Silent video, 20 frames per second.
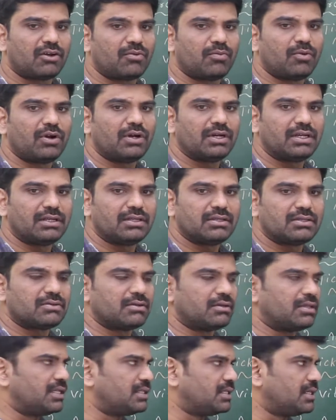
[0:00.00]
our body
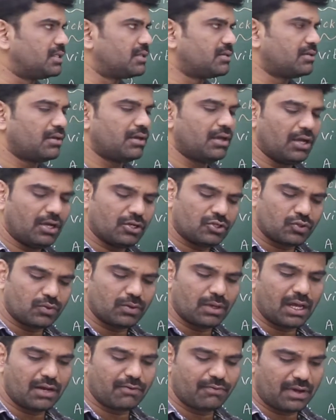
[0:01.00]
so this is
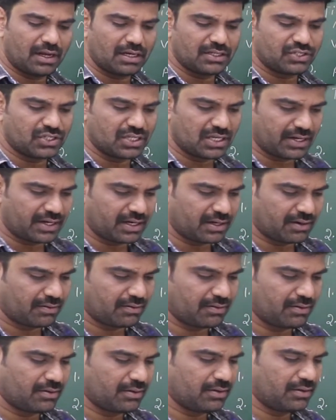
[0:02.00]
true or false children
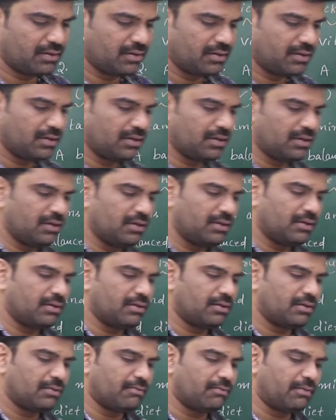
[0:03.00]

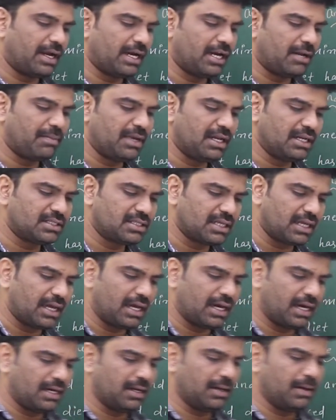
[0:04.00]
vitamins
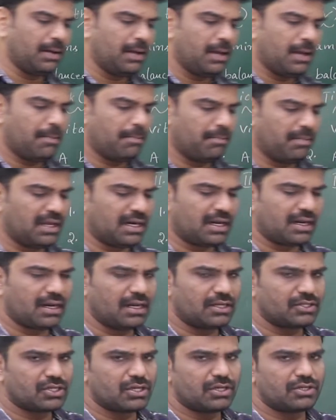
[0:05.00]
and uh,
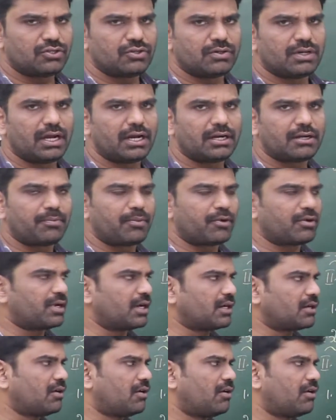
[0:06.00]
minerals uh, do not
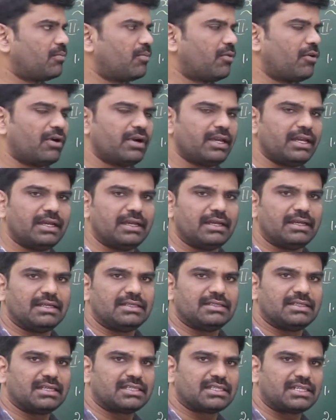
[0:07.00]
protect our body
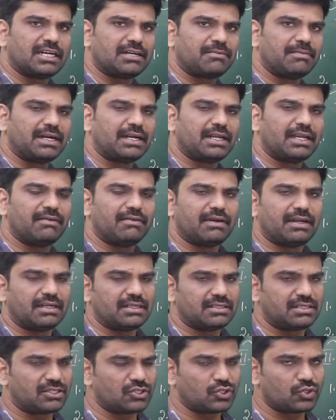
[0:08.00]
is the statement given
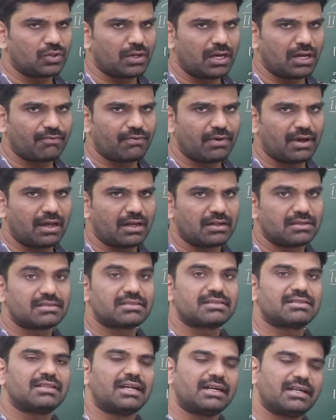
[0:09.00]
is that true or false
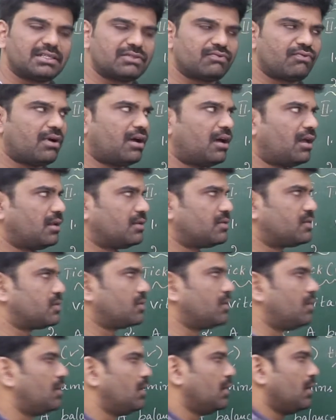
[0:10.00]
that is false so